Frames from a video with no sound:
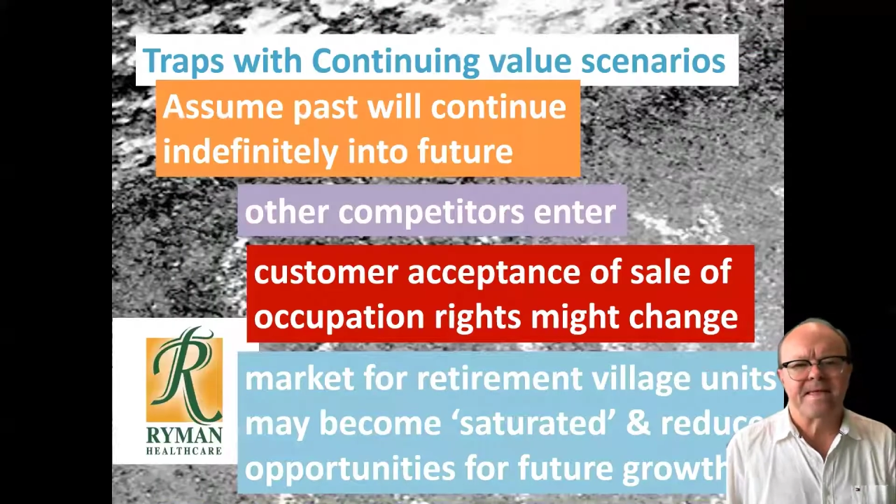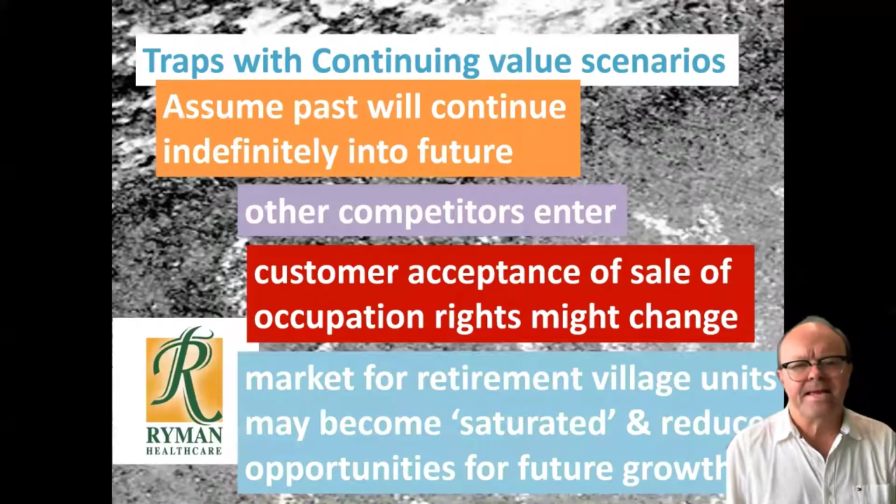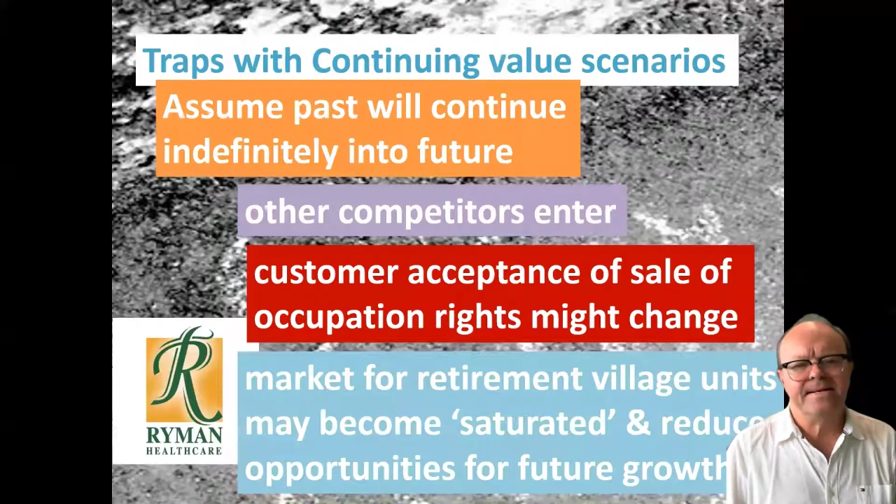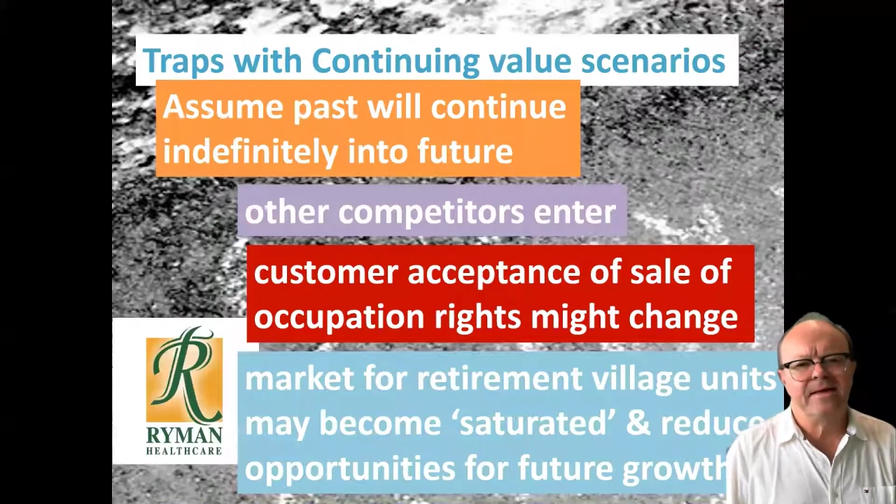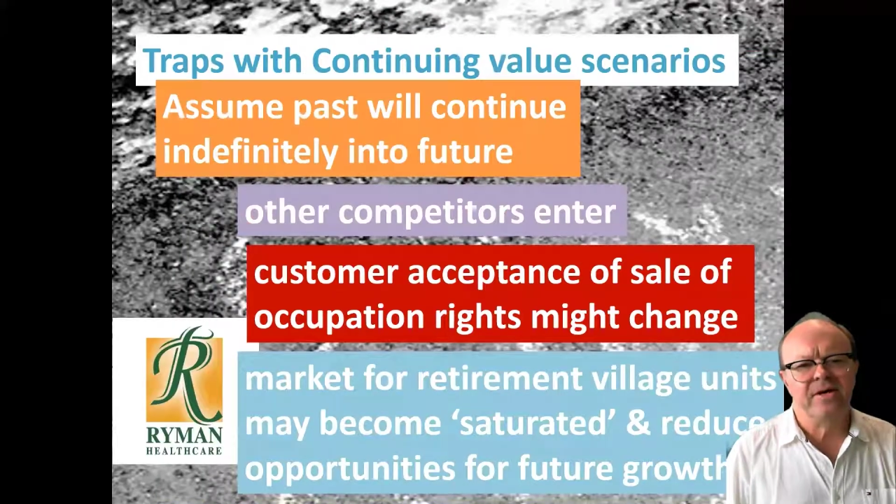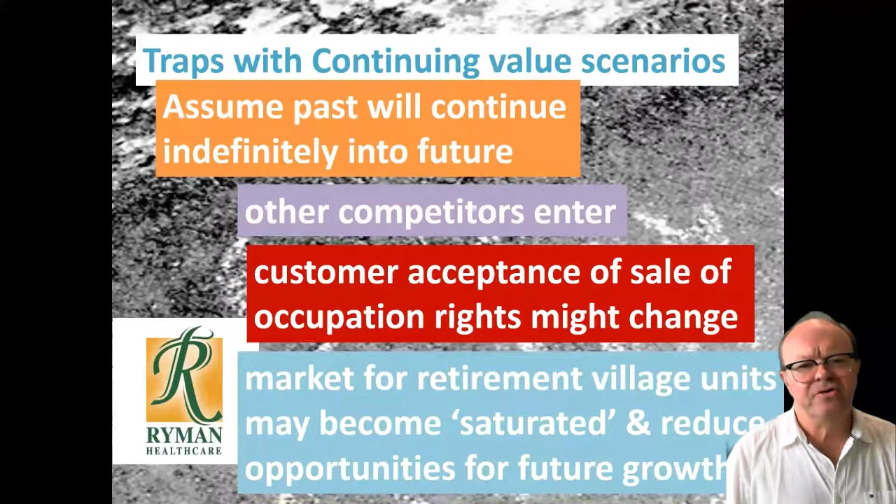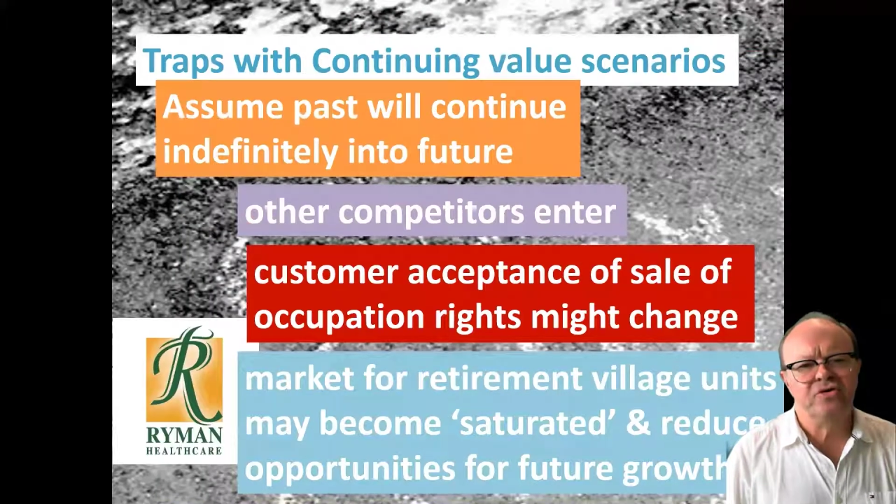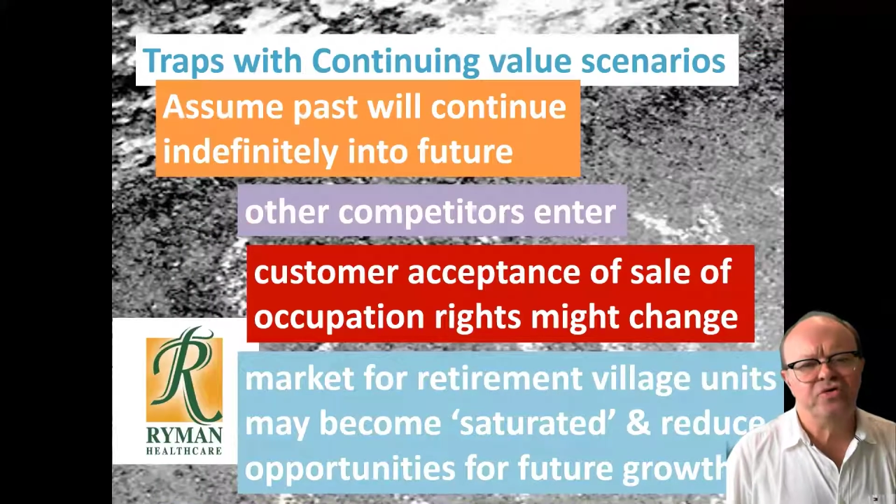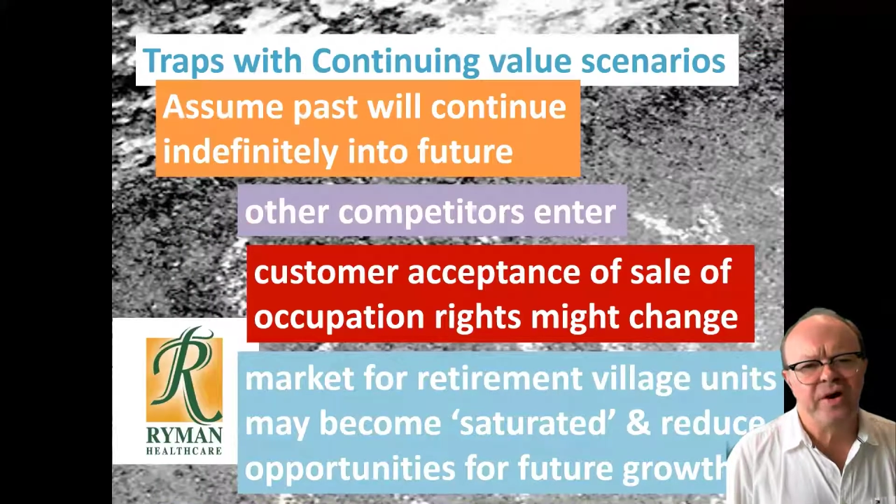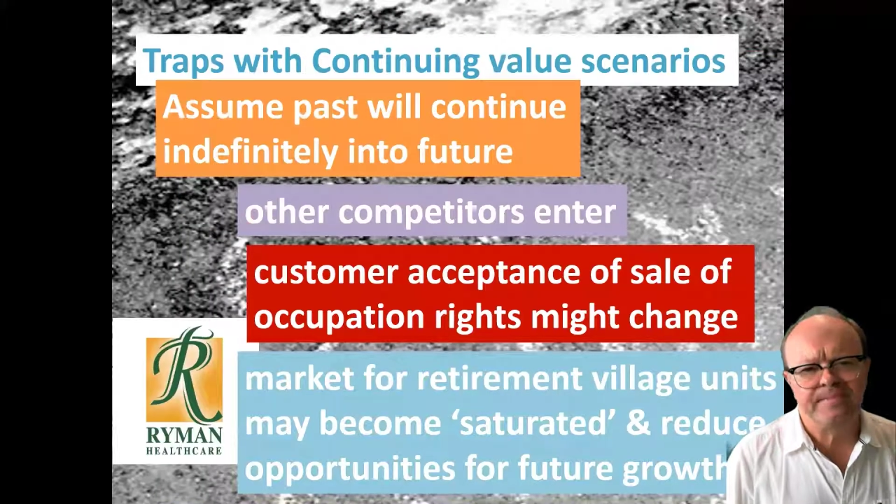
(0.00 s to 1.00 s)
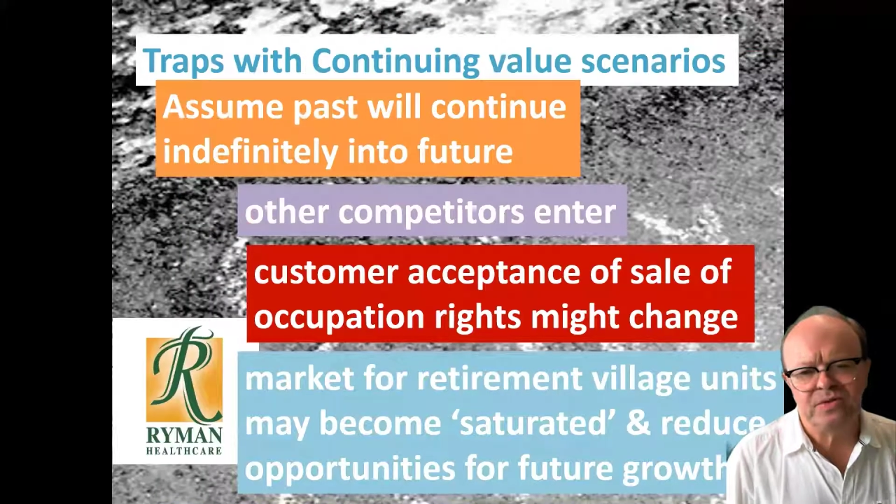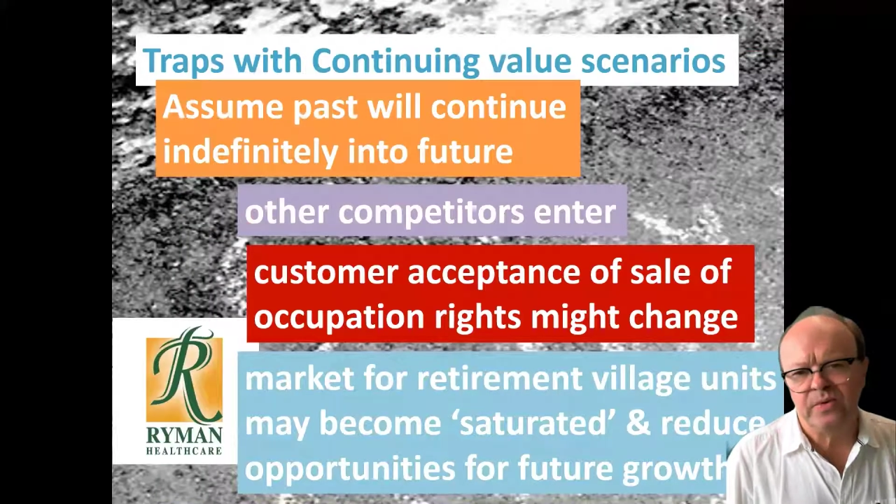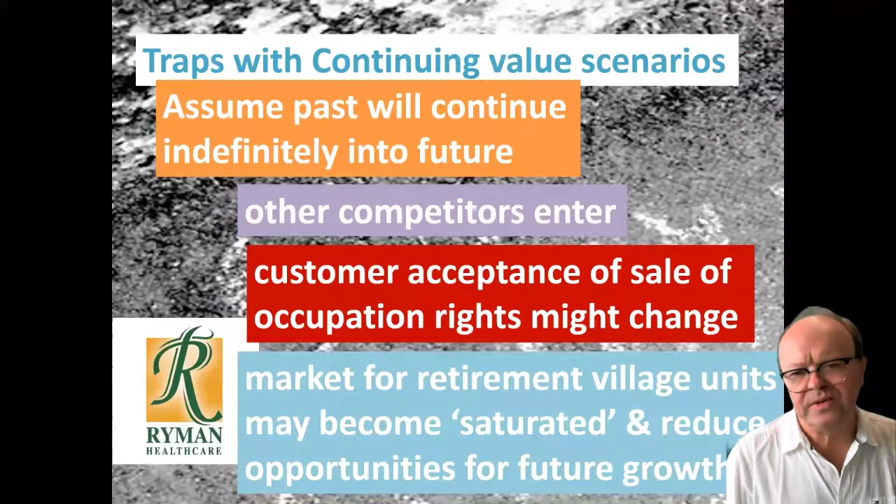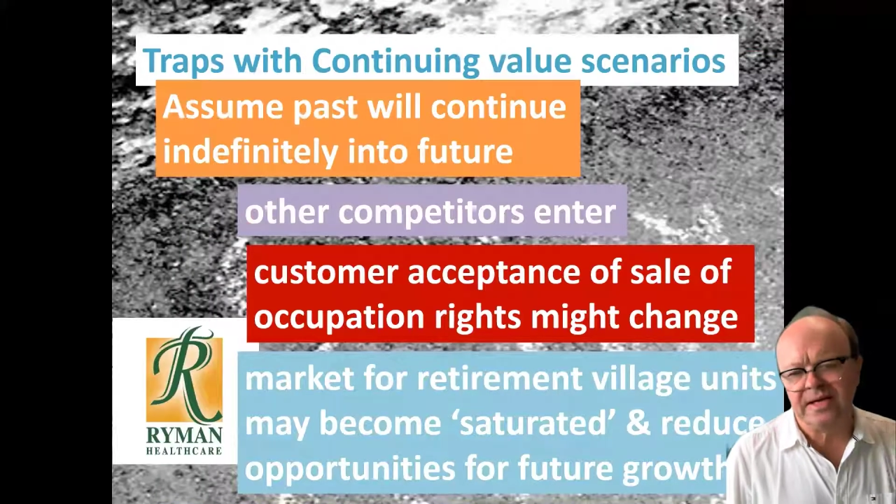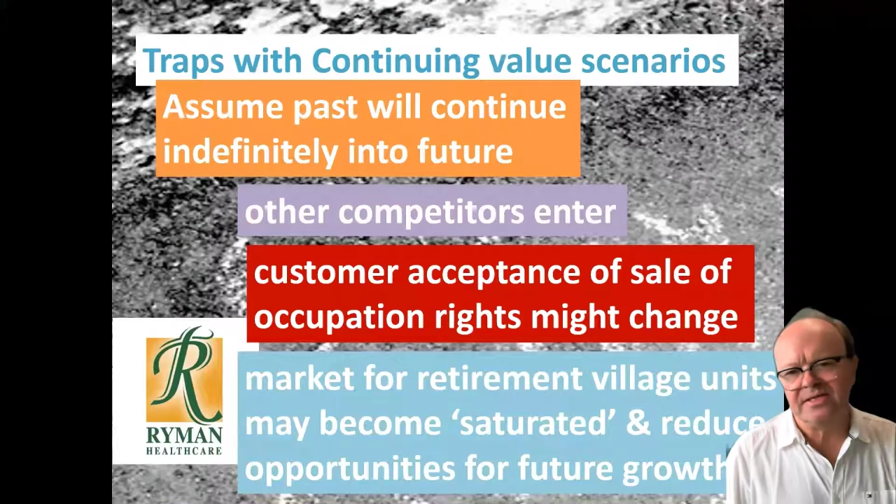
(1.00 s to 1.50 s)
Now, there are traps
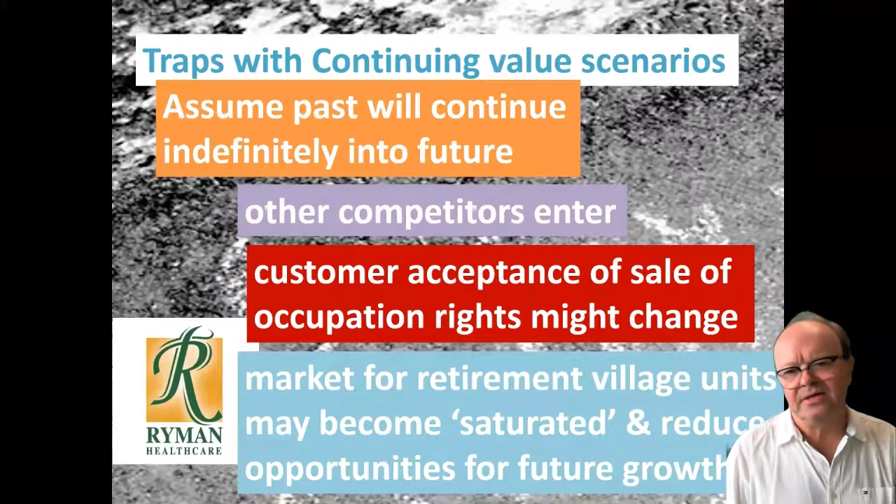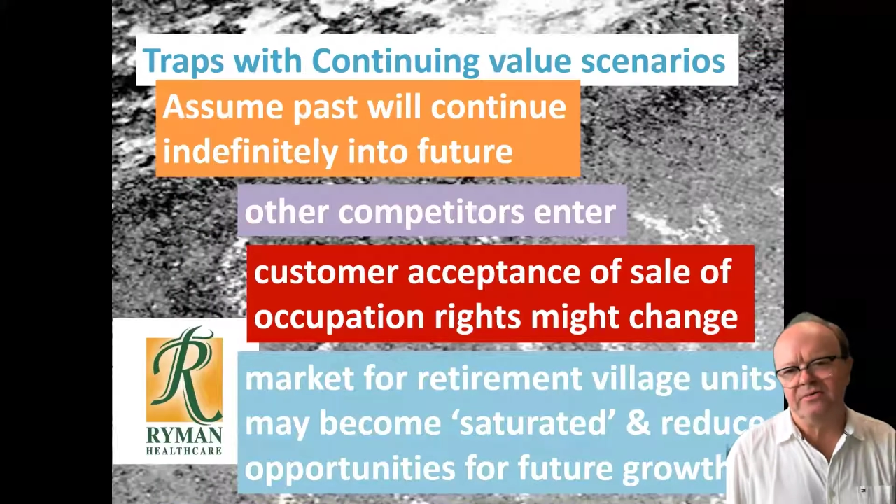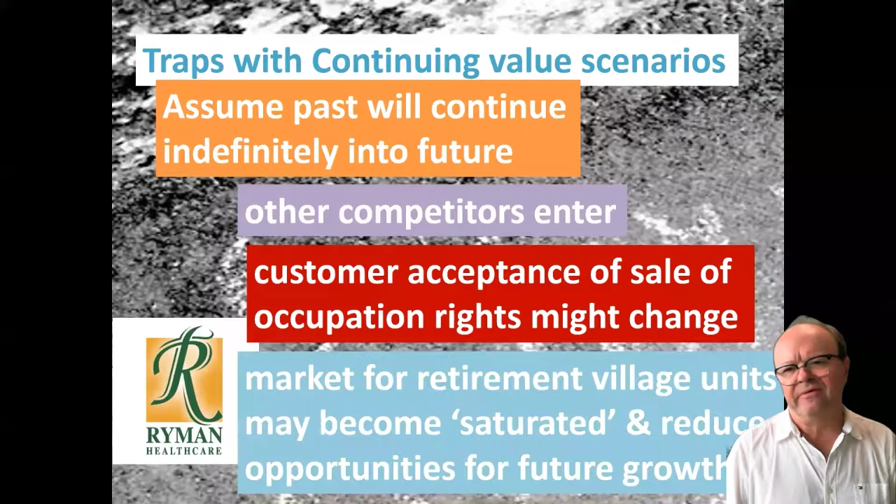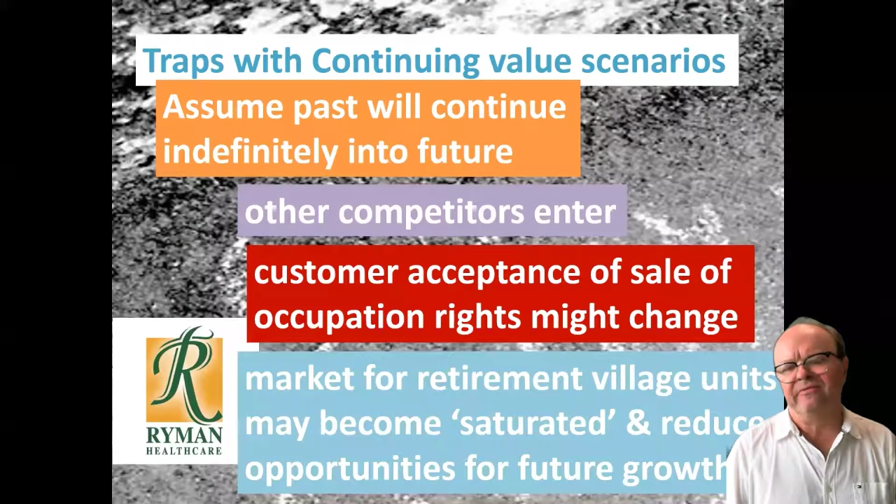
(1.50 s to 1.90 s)
with continuing